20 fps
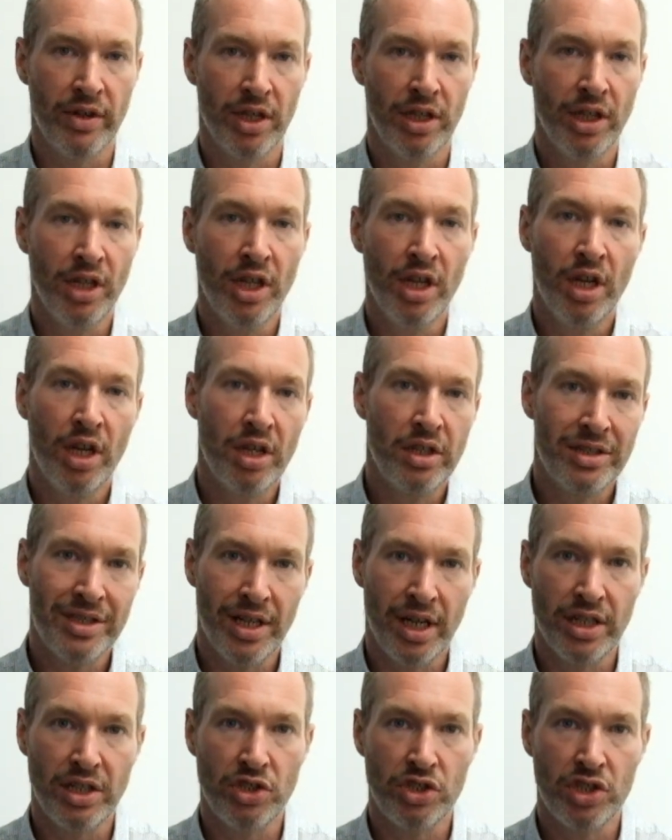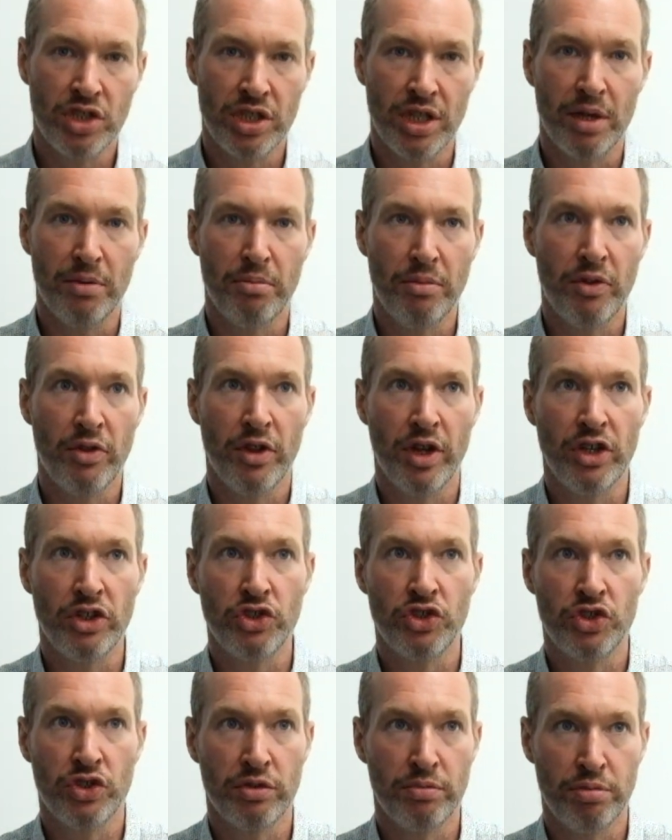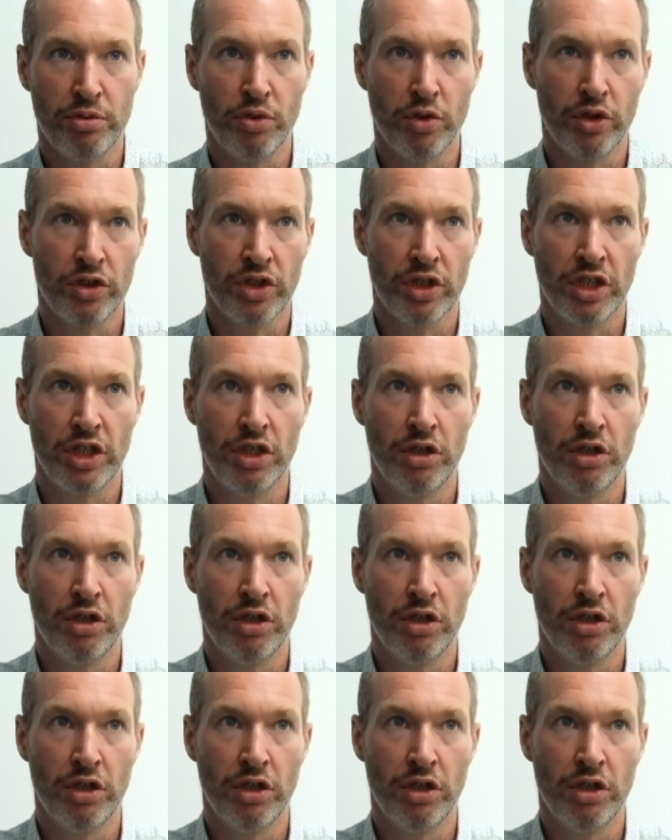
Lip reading: tight ship that's supporting you